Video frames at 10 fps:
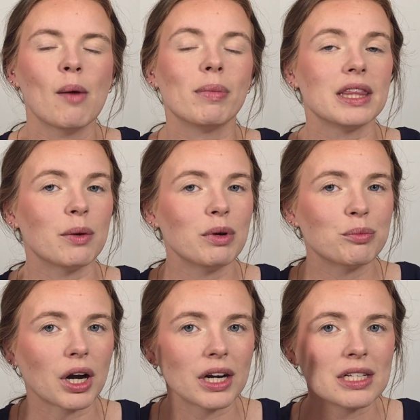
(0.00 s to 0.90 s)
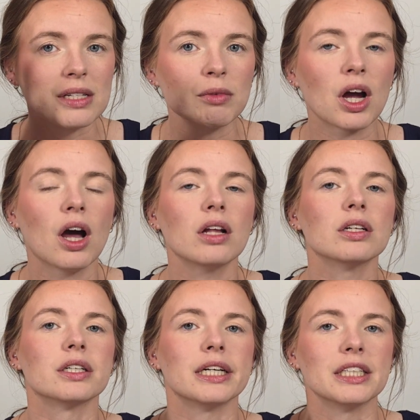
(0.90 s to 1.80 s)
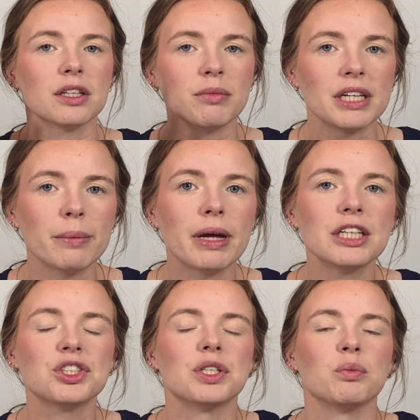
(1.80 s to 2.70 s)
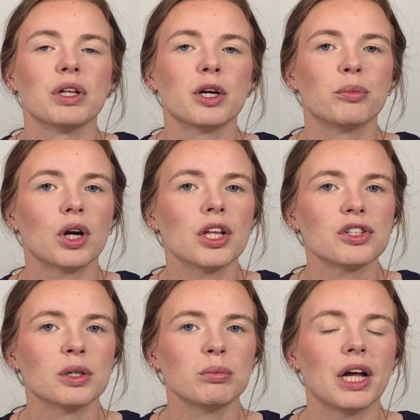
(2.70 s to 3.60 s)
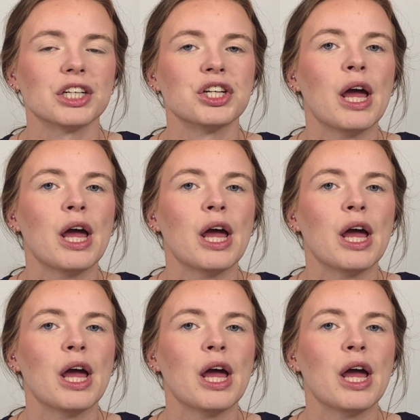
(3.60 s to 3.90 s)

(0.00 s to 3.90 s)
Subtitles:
but then we brought in some color and some dimension with our bronzer and blush.